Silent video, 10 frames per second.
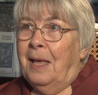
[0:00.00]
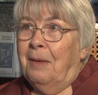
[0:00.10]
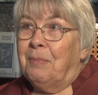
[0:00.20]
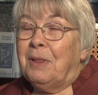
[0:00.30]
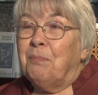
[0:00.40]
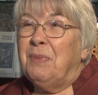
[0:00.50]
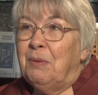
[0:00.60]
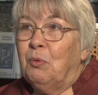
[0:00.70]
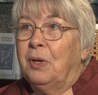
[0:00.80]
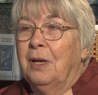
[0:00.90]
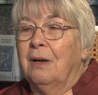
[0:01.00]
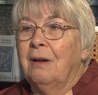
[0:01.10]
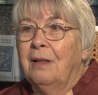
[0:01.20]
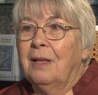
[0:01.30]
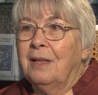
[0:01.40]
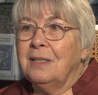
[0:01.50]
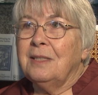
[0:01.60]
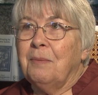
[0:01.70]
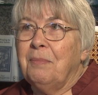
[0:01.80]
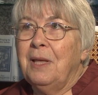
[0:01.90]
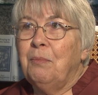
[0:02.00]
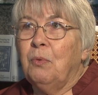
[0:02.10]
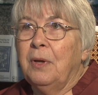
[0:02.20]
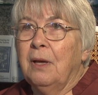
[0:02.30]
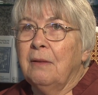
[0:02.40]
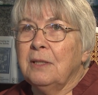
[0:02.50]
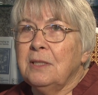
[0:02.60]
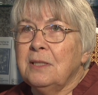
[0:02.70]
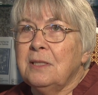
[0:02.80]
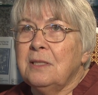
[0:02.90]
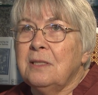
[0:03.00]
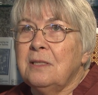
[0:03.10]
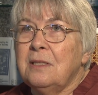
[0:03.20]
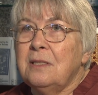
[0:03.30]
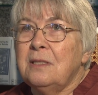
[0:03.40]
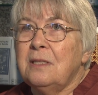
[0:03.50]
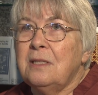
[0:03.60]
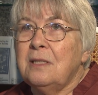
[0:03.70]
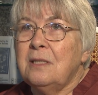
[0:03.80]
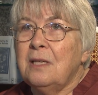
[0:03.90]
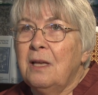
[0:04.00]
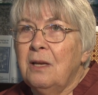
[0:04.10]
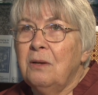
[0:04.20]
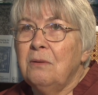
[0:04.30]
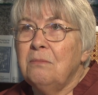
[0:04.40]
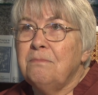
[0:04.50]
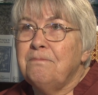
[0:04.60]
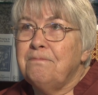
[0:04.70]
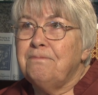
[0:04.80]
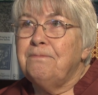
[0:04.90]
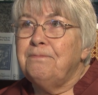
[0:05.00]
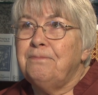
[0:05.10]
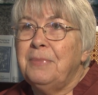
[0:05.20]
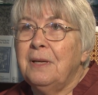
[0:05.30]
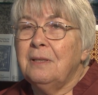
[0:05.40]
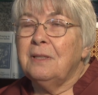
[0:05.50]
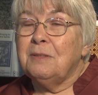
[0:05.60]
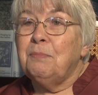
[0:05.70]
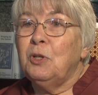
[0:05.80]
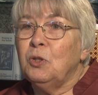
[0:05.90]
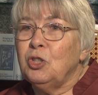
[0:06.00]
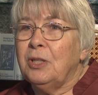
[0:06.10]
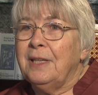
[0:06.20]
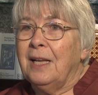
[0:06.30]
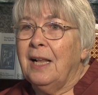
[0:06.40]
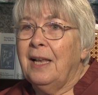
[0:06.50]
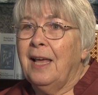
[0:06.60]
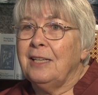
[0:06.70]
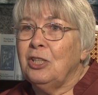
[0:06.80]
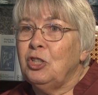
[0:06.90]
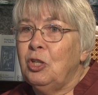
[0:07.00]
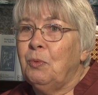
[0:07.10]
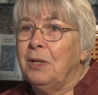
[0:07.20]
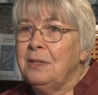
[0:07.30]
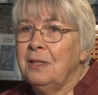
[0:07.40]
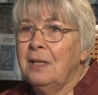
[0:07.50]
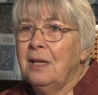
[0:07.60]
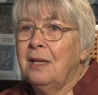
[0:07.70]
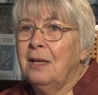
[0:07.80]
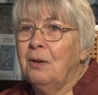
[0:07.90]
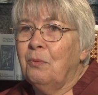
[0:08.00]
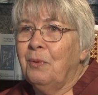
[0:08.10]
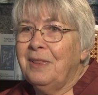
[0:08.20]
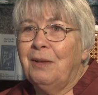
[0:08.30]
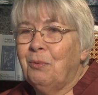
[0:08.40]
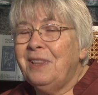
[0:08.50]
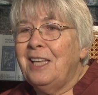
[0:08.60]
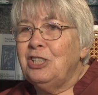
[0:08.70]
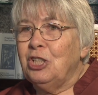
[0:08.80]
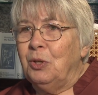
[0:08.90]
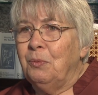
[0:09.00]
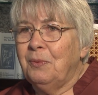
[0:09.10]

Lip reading: But the people here, they're just so spiritually inclined to do what they do.